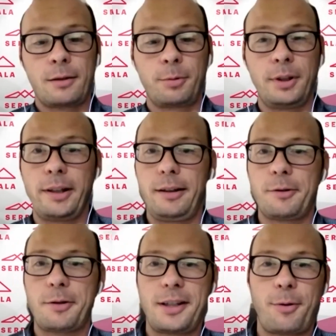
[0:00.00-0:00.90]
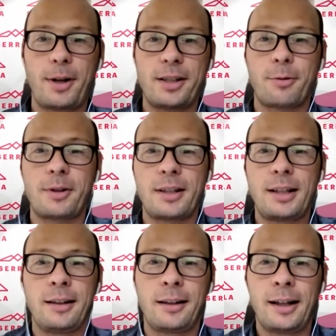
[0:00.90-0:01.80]
That's a really interesting question,
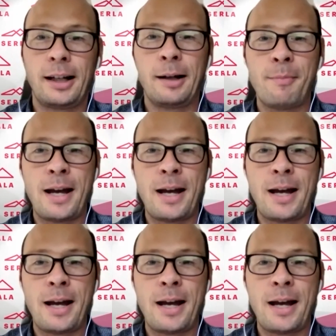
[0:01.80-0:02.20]
Christine.